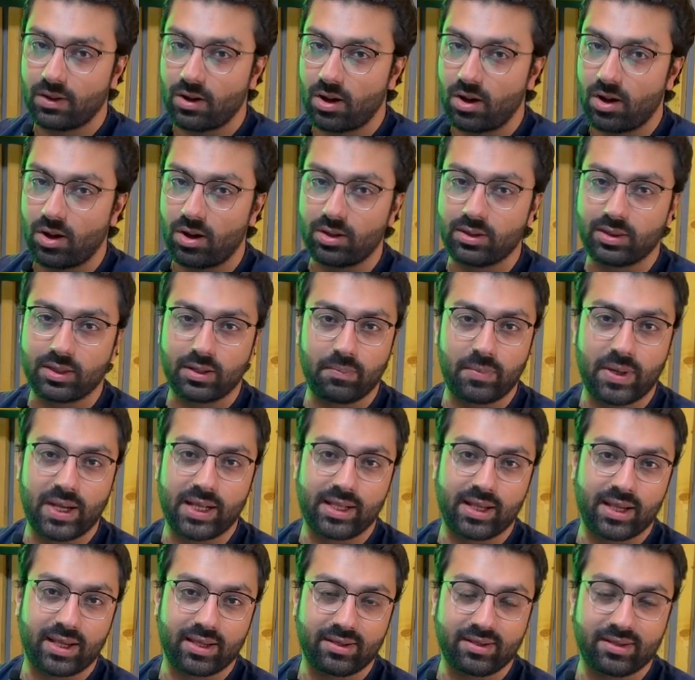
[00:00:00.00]
on the
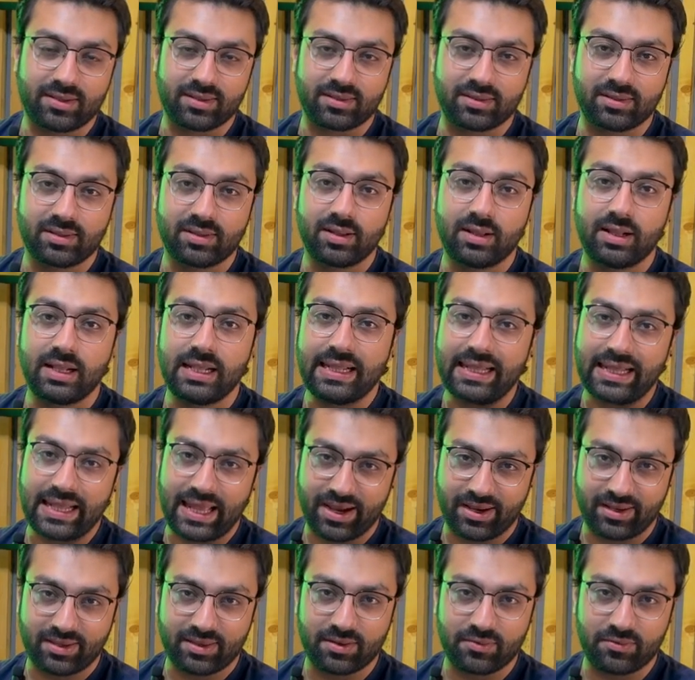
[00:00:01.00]
bell icon,
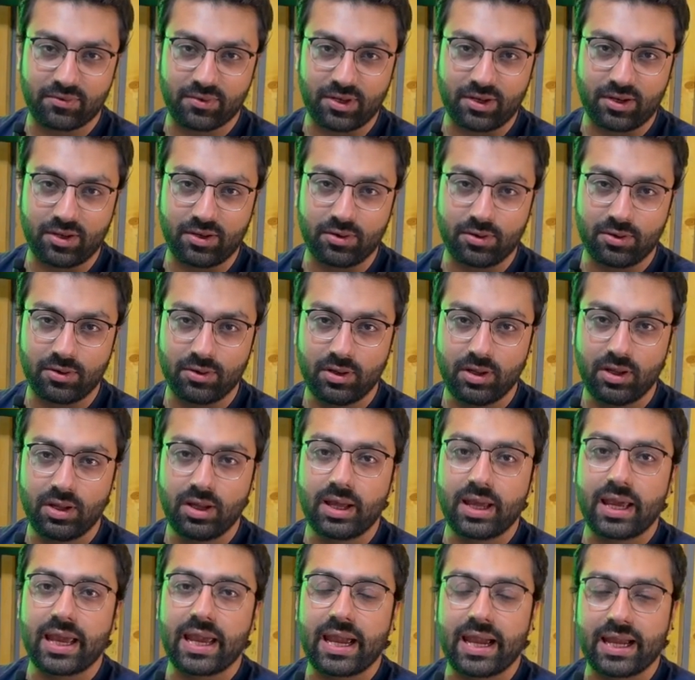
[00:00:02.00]
like the video
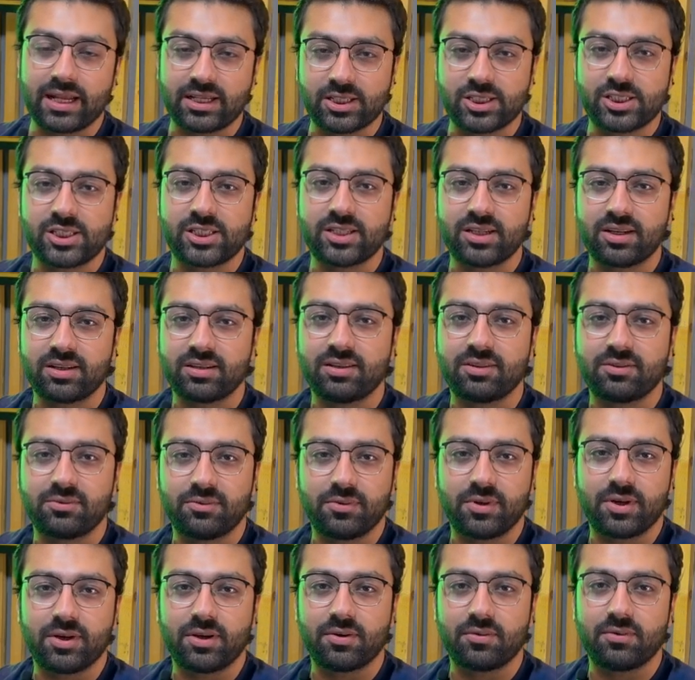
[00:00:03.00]
and share this
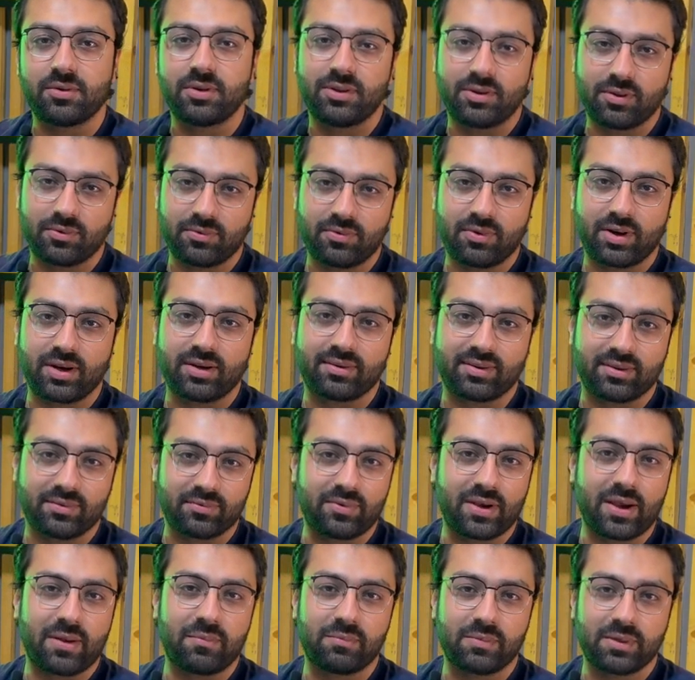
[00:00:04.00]
video with your friends and
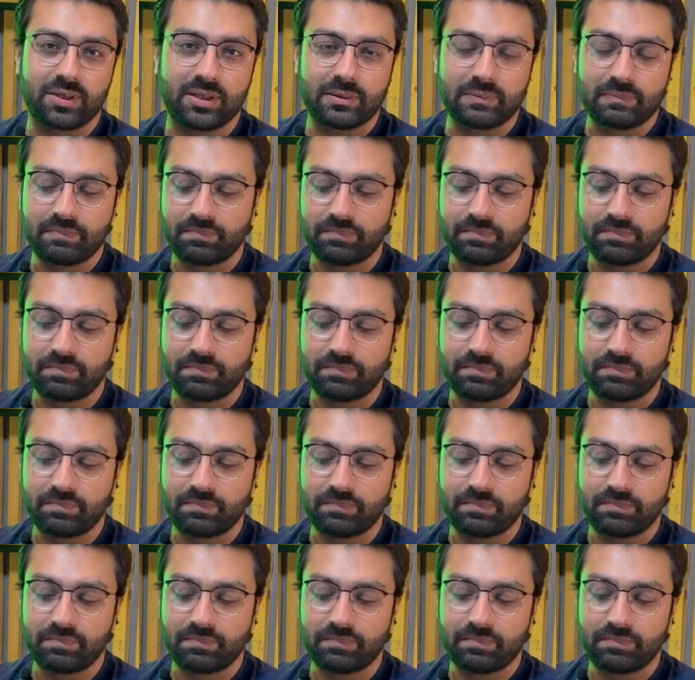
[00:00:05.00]
family.